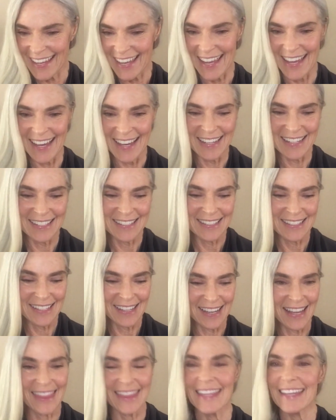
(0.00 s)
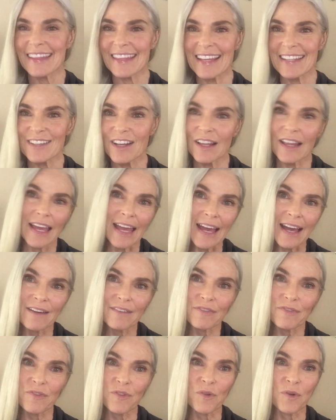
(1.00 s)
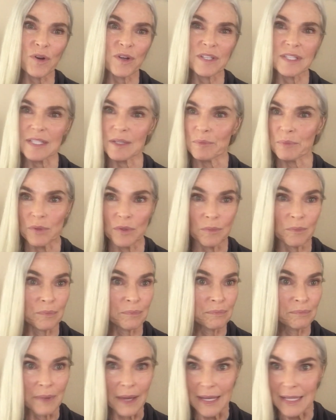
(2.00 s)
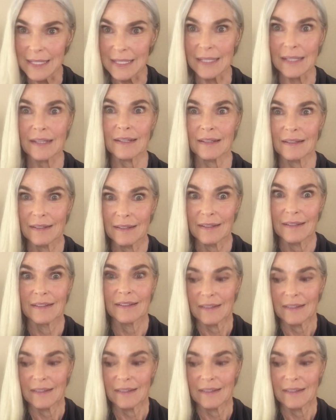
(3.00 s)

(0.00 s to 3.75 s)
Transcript: And I think that's all I have for simple, basic